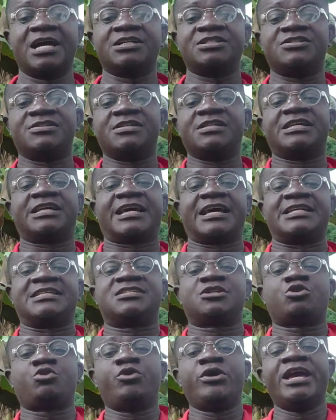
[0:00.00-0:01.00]
you can
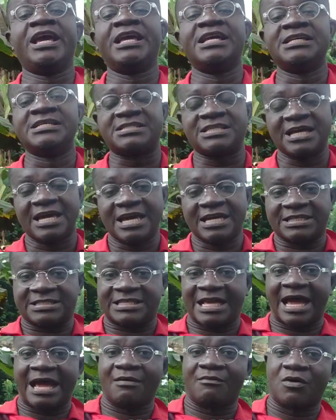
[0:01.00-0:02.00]
squeeze
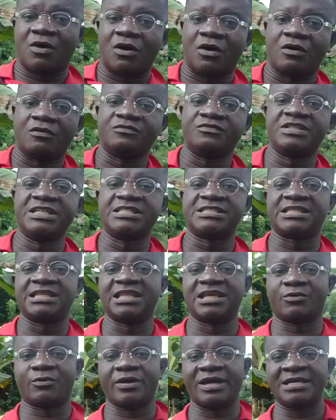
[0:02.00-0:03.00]
some of these
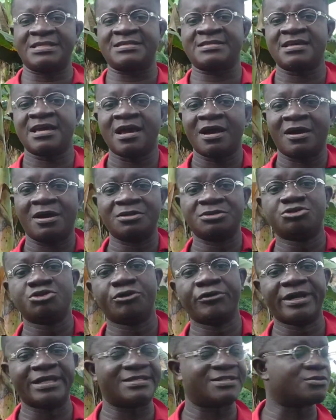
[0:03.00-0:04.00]
liquids
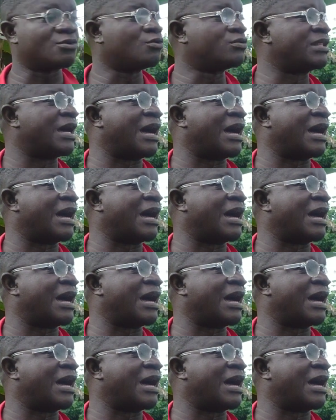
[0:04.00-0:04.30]
onto it so